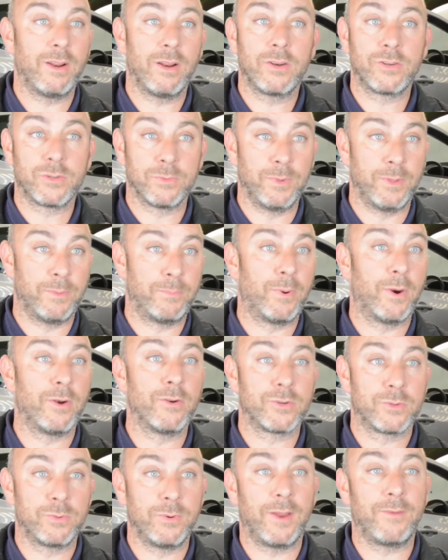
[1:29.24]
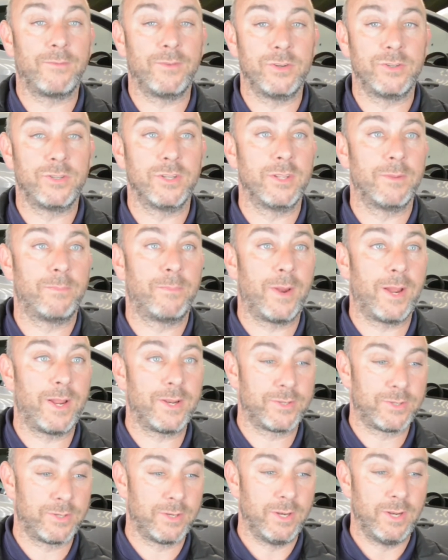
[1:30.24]
Some of the products we have used in the
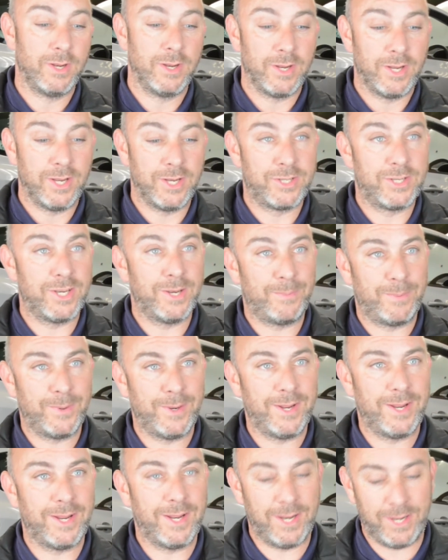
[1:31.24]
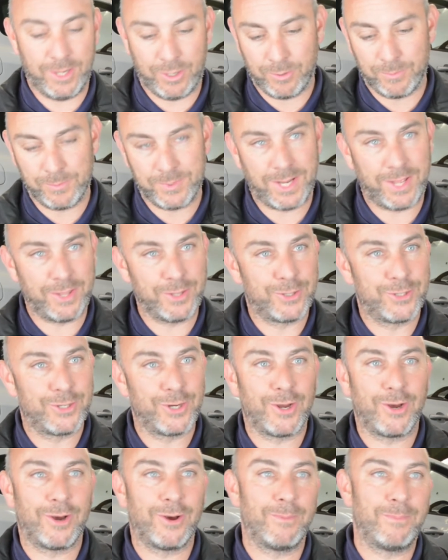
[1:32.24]
past, you tip it, it comes out the
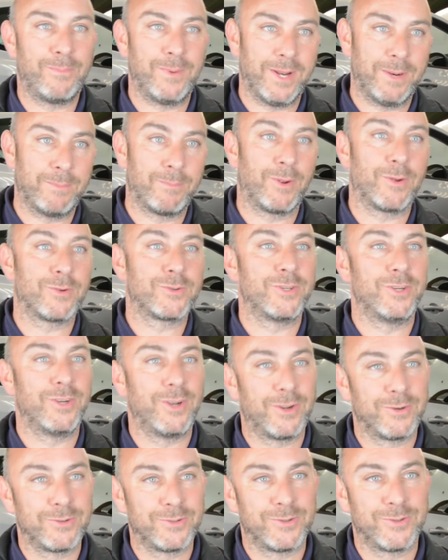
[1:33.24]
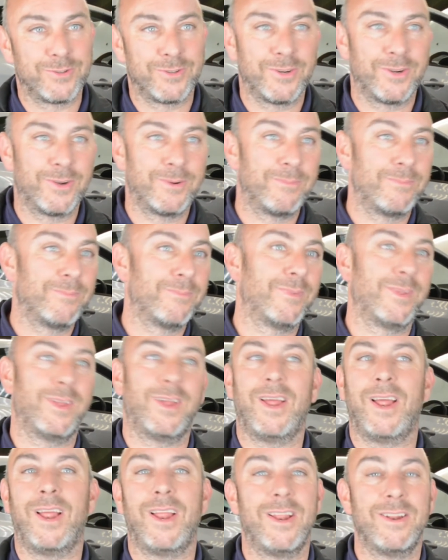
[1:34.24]
top, it blocks the nozzles up.
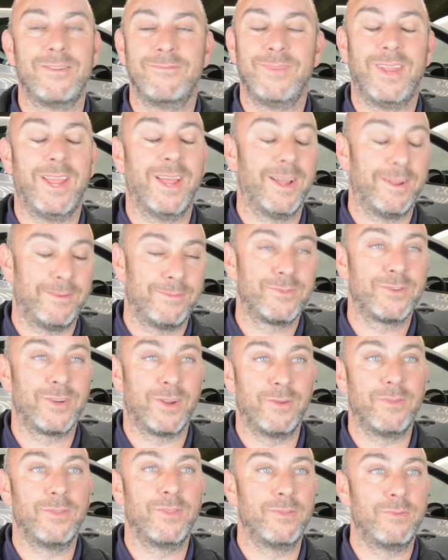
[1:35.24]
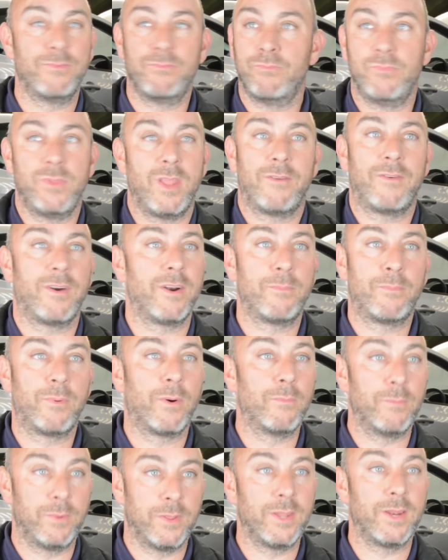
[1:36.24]
Yeah, so never had a
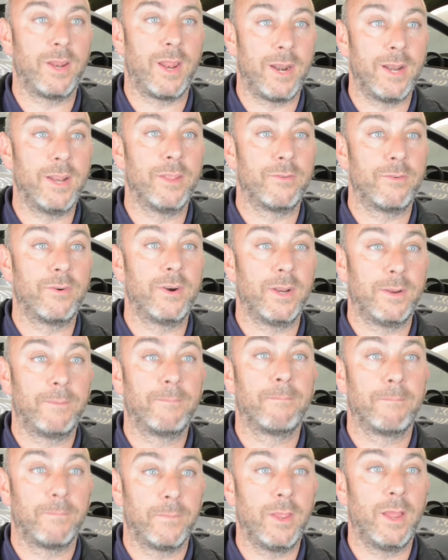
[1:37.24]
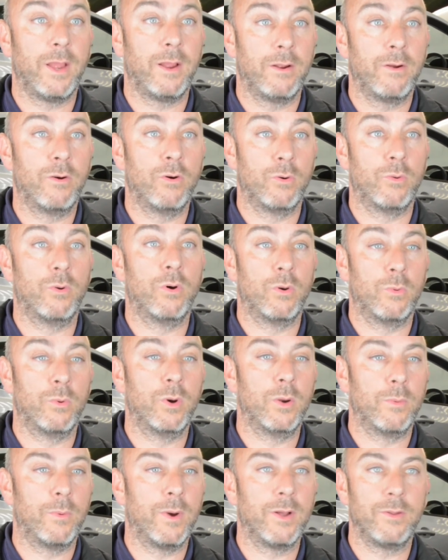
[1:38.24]
problem with it, any three. Yeah, all
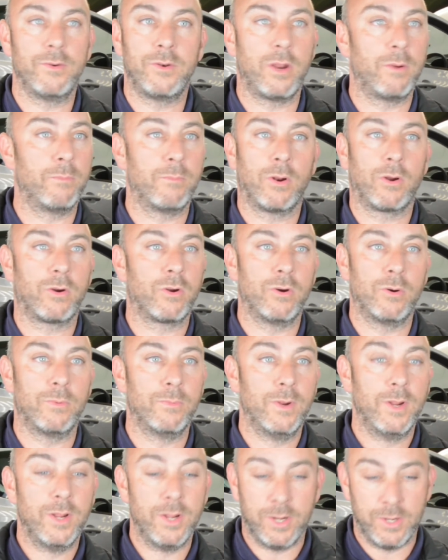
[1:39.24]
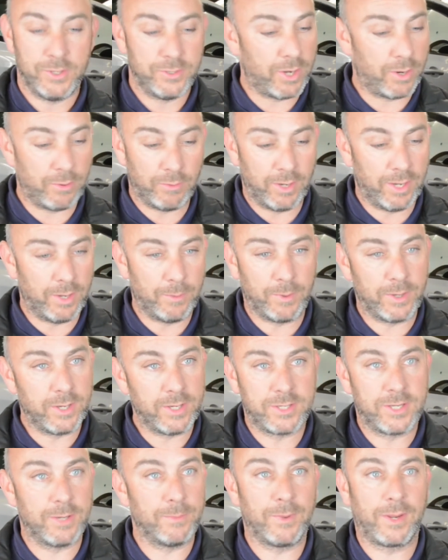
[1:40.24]
work well and don't block up, don't leak when
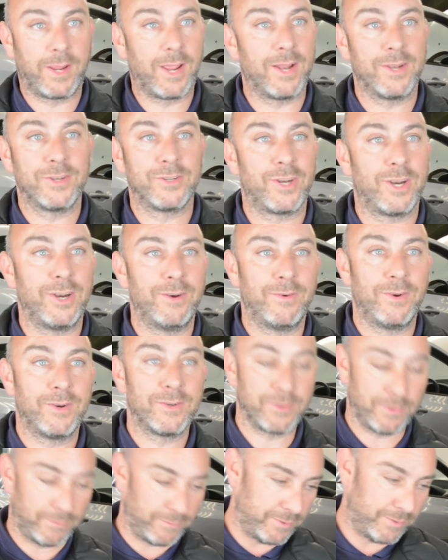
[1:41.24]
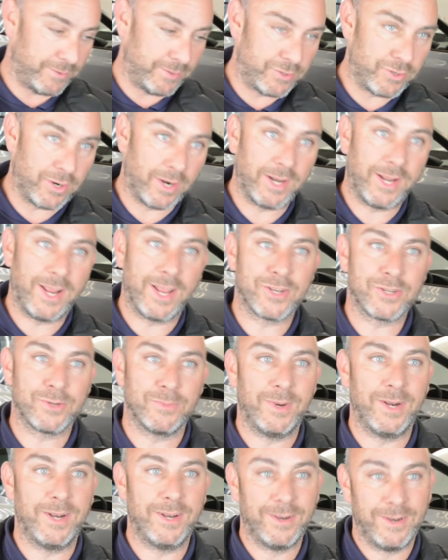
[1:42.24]
you tip the cans over, so if you're trying to get
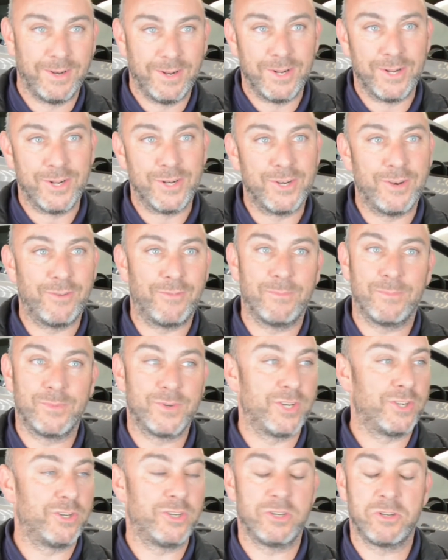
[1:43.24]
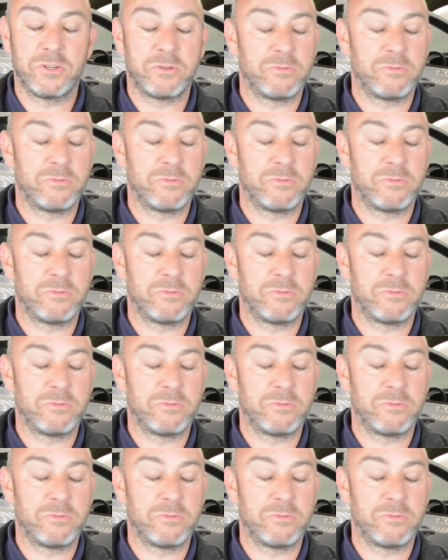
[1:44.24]
some in different positions,